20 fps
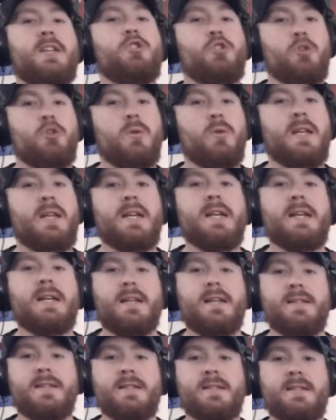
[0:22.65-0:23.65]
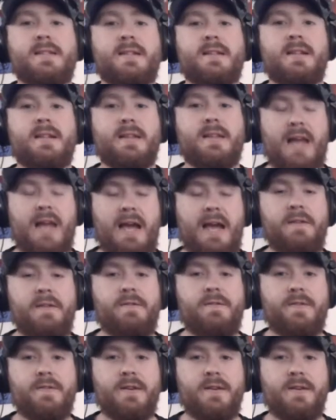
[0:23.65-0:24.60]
truly is life.